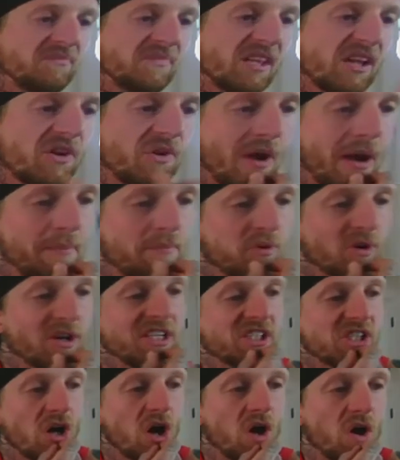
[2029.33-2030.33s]
you have
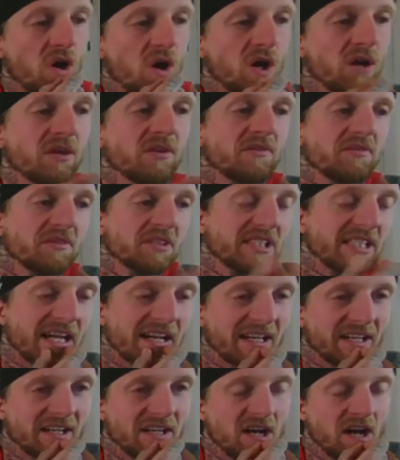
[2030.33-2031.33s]
Breece Hall,
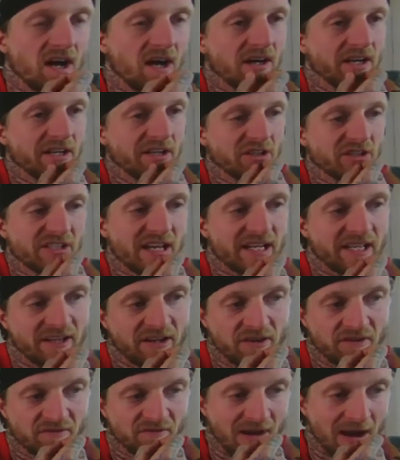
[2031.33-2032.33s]
your
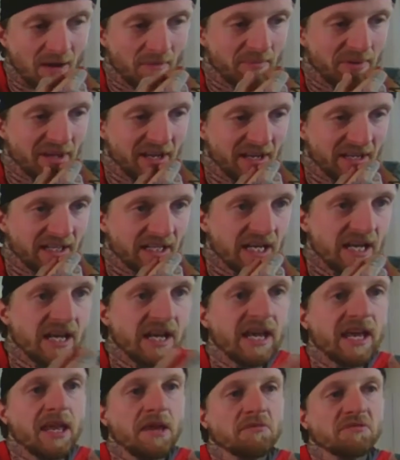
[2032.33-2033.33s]
2nd round pick.
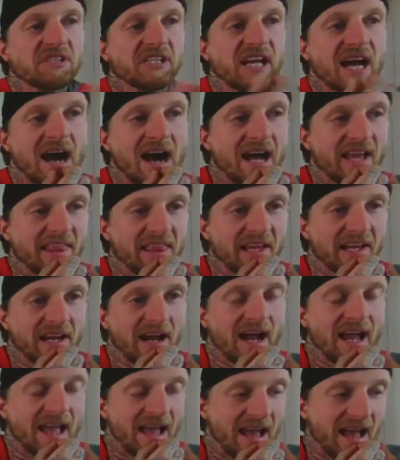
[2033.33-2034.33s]
He was a guy
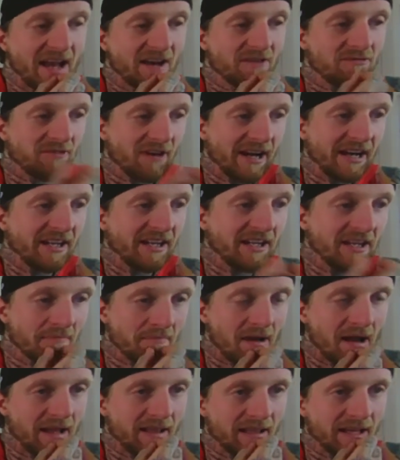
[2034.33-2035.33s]
that I had rated in
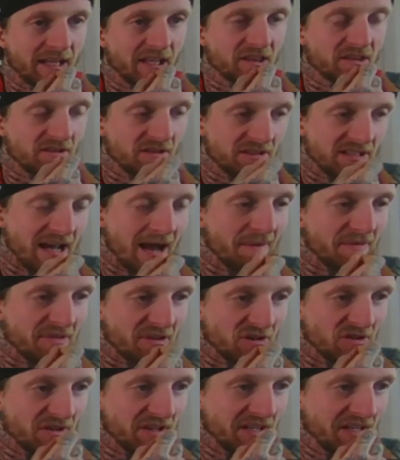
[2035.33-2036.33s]
my top
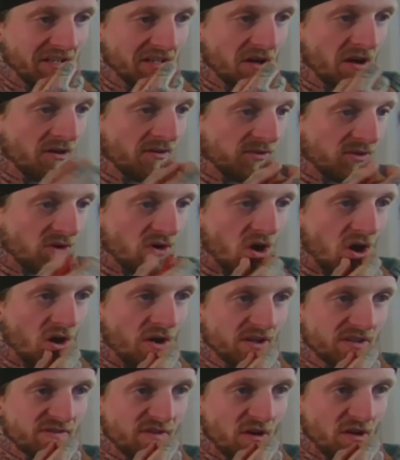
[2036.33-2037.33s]
30
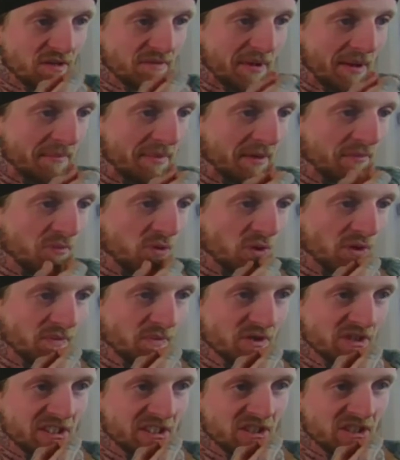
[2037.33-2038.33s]
overall as far as my big board
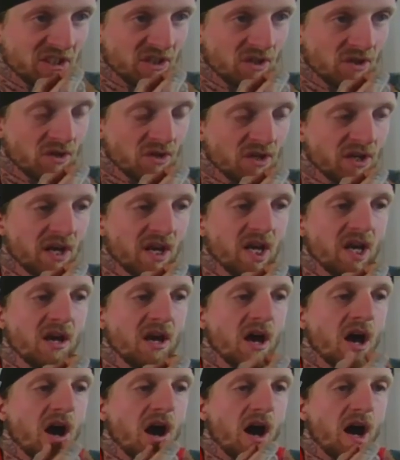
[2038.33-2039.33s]
was concerned.
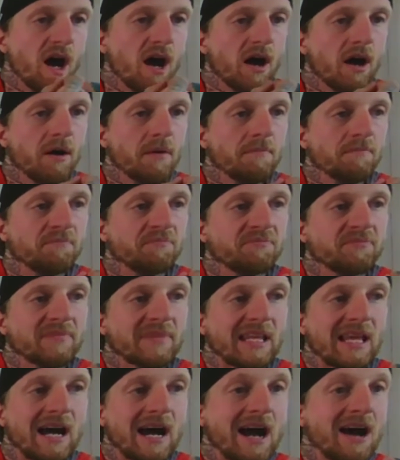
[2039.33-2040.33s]

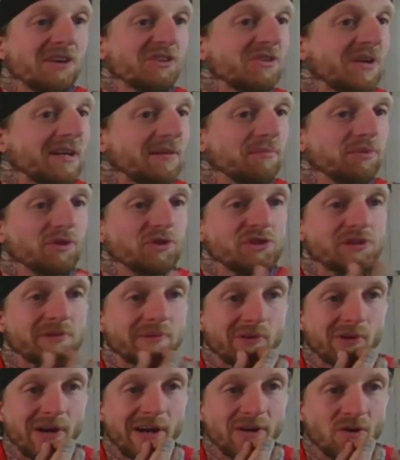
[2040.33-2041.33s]
I also had a blue
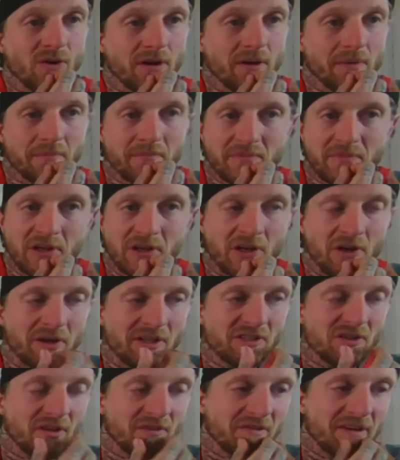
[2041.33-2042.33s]
chip grade on him.
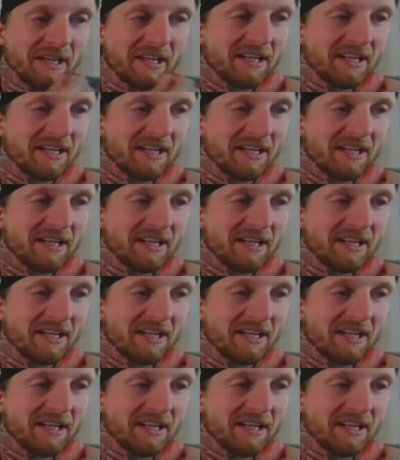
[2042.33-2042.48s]
He's only rated